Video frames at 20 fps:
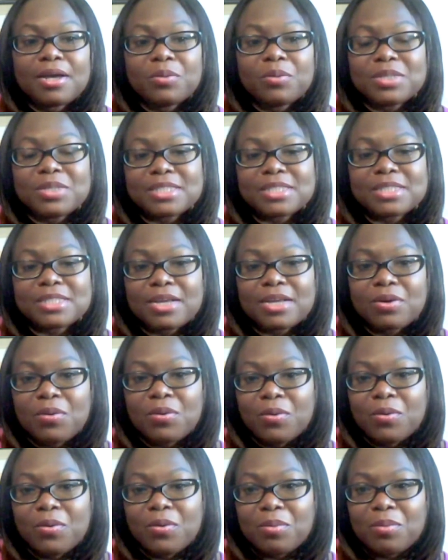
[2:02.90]
I wasn't
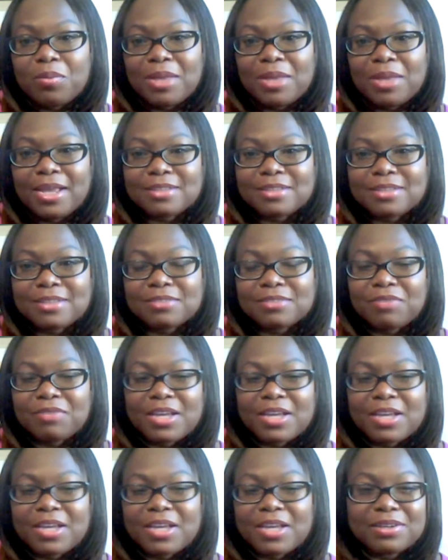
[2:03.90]
at home. I had
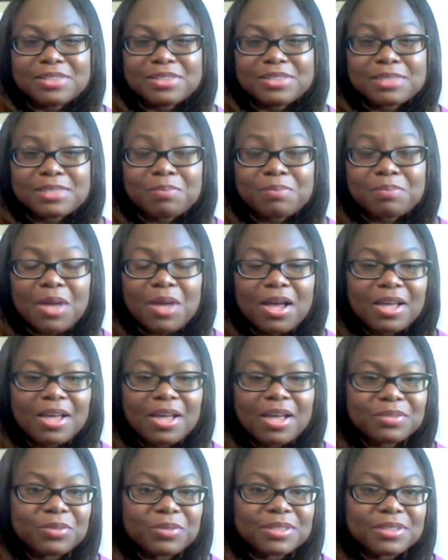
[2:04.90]
to find a good
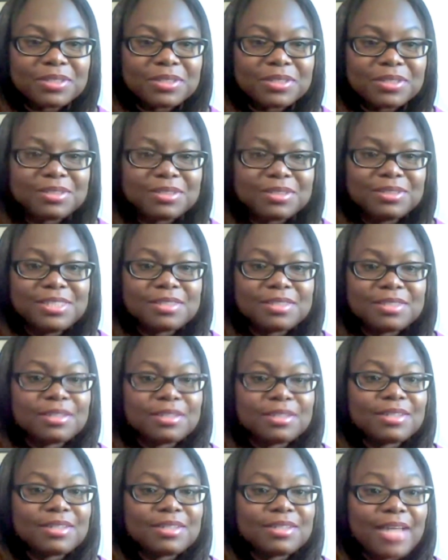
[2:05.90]
spot with
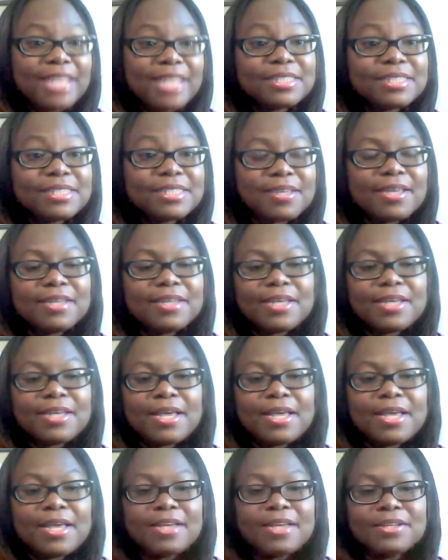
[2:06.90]
decent
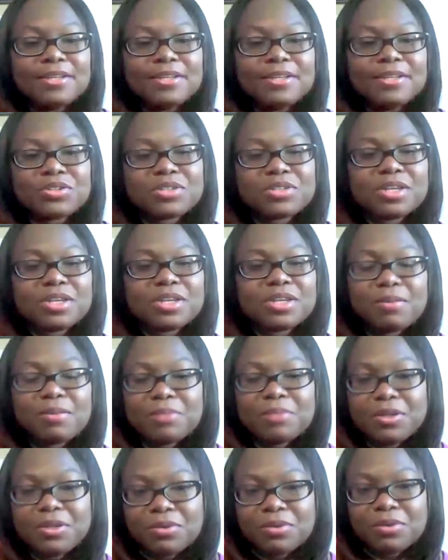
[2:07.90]
lighting, and it just
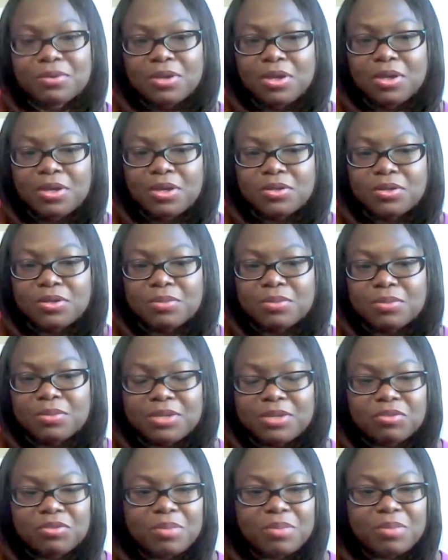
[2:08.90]
ended up being
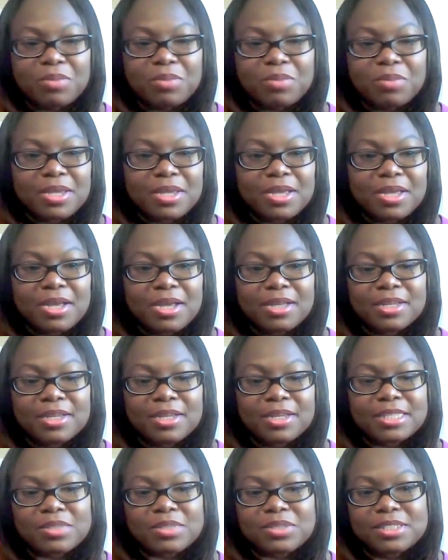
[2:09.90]
too much for me and
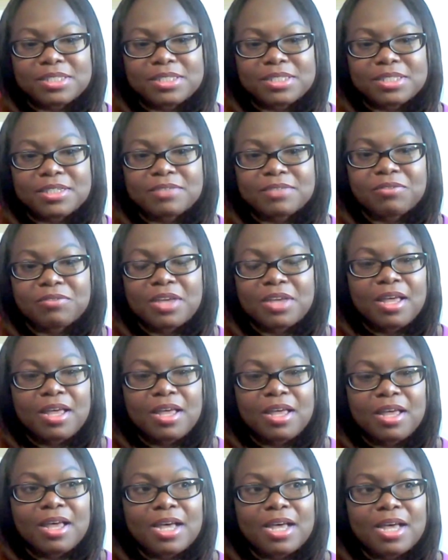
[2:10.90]
exhaustive.
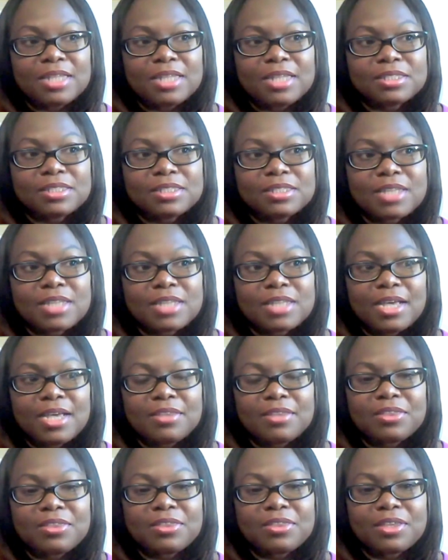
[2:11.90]
And
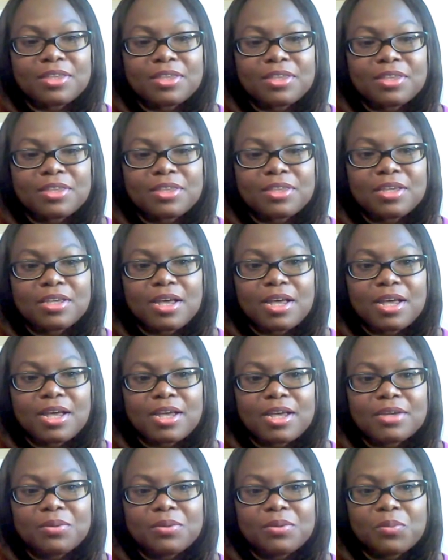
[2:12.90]
I think
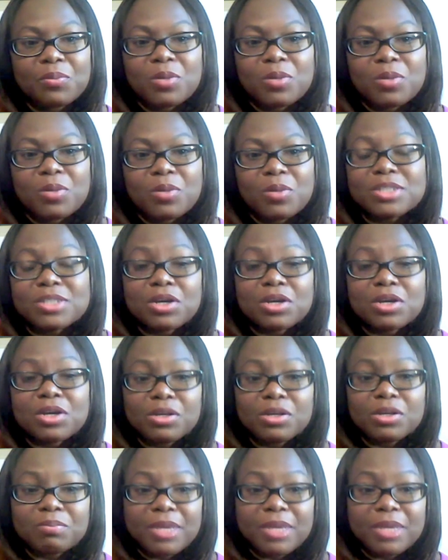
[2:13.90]
I wasn't a good
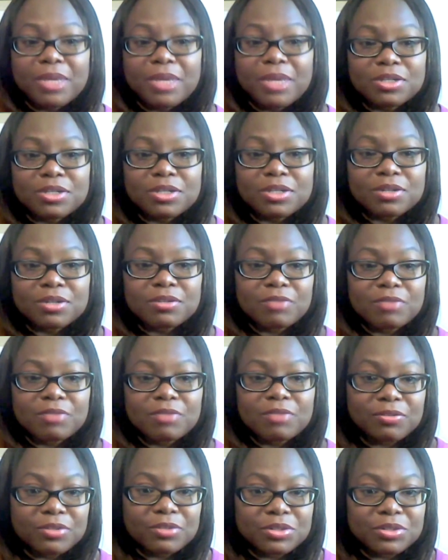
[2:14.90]
patient the very
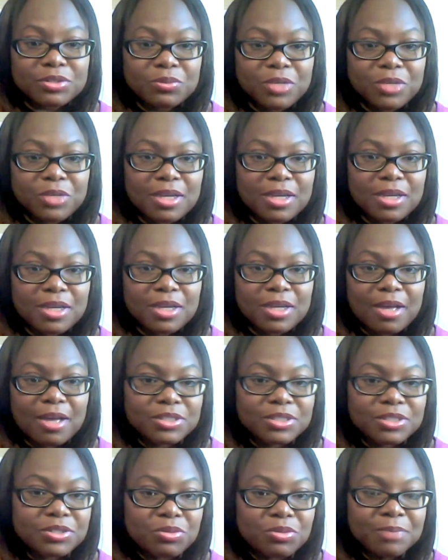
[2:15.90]
first week after
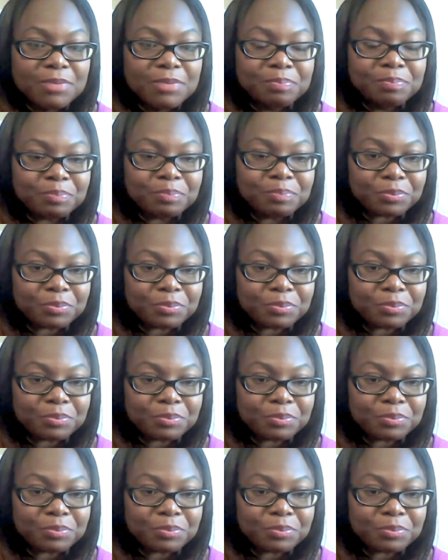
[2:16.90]
surgery,